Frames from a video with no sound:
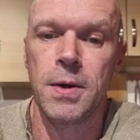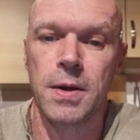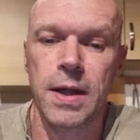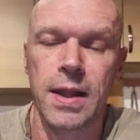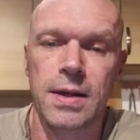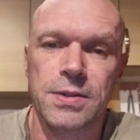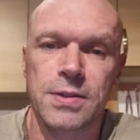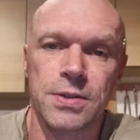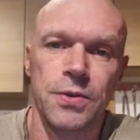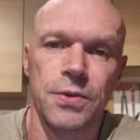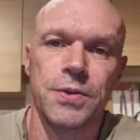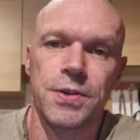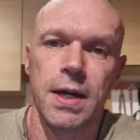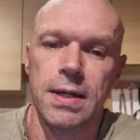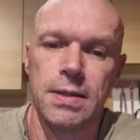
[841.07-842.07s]
now that's not to
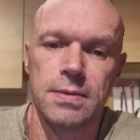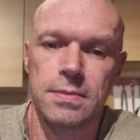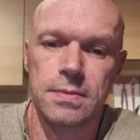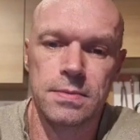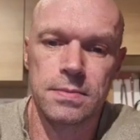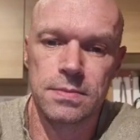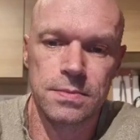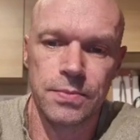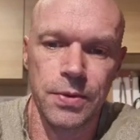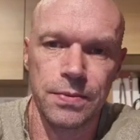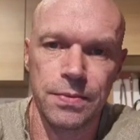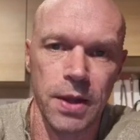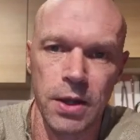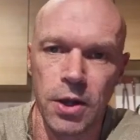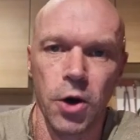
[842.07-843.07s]
say
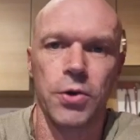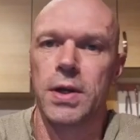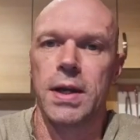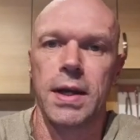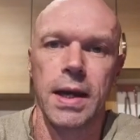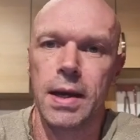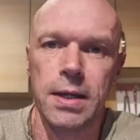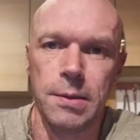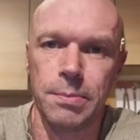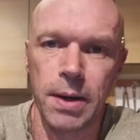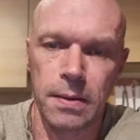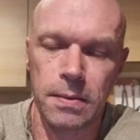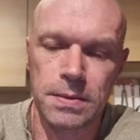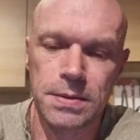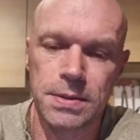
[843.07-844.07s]
they're not going to get any
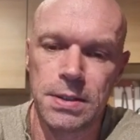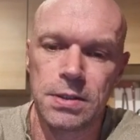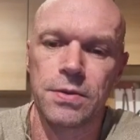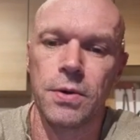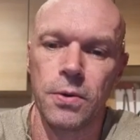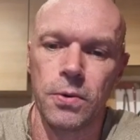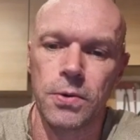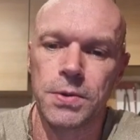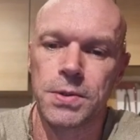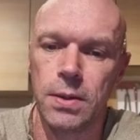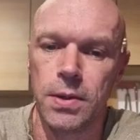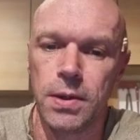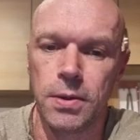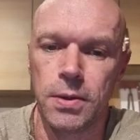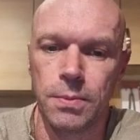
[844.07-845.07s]
penalties. Of course they
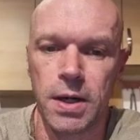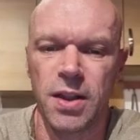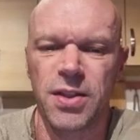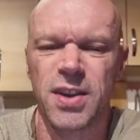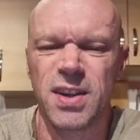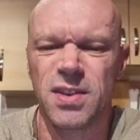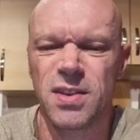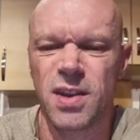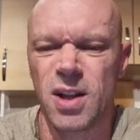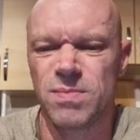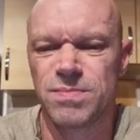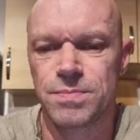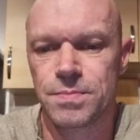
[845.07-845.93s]
will, but I think they'll